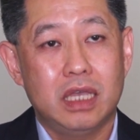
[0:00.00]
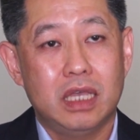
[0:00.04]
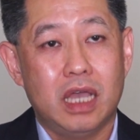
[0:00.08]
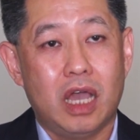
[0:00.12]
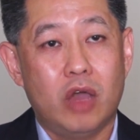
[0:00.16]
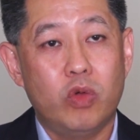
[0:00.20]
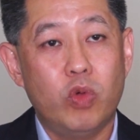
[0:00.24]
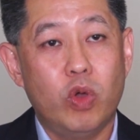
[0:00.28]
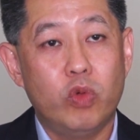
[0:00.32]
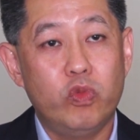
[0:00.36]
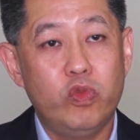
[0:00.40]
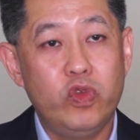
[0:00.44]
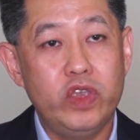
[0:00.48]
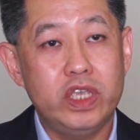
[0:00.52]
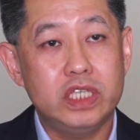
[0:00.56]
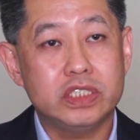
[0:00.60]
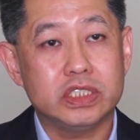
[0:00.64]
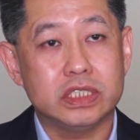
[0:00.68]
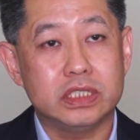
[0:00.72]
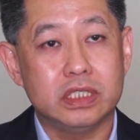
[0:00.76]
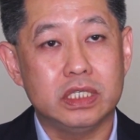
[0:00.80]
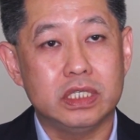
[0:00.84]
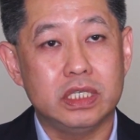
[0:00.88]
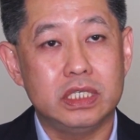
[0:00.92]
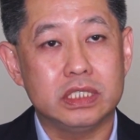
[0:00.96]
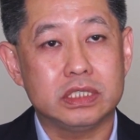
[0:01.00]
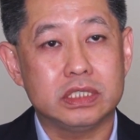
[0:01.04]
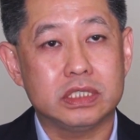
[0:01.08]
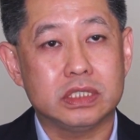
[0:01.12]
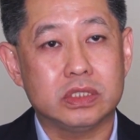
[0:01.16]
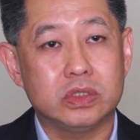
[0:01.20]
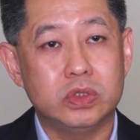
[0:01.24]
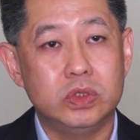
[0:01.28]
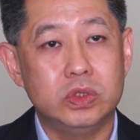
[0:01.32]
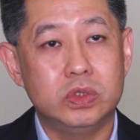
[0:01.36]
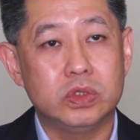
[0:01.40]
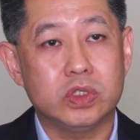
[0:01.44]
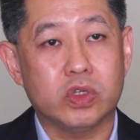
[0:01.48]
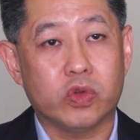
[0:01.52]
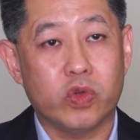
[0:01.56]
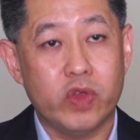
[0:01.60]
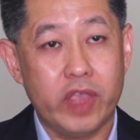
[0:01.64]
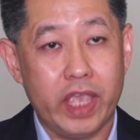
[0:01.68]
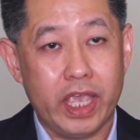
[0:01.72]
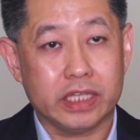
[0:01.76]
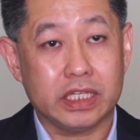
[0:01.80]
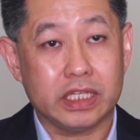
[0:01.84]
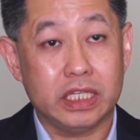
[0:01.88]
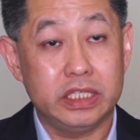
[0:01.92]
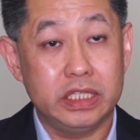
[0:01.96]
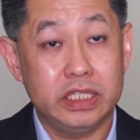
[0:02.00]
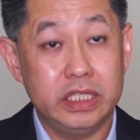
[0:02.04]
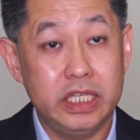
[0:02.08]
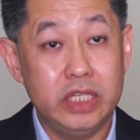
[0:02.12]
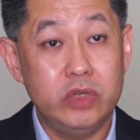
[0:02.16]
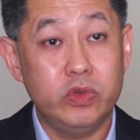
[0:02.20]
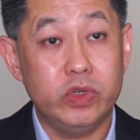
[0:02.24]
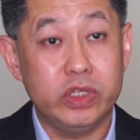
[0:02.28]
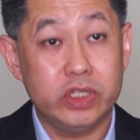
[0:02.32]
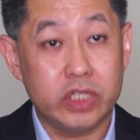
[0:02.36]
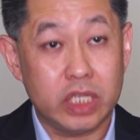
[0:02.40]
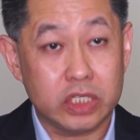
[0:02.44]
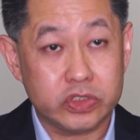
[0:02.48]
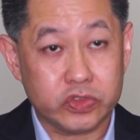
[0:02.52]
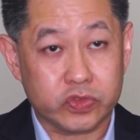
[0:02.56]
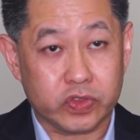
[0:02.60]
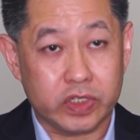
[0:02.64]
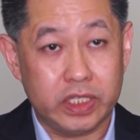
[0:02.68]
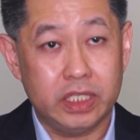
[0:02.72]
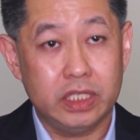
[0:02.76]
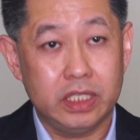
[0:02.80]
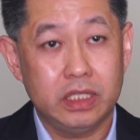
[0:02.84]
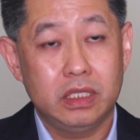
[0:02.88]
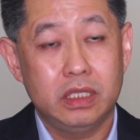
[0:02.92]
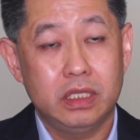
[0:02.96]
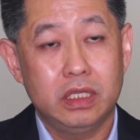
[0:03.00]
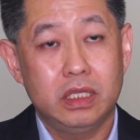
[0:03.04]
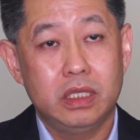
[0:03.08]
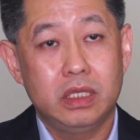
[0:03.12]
Our vision is to create a new industry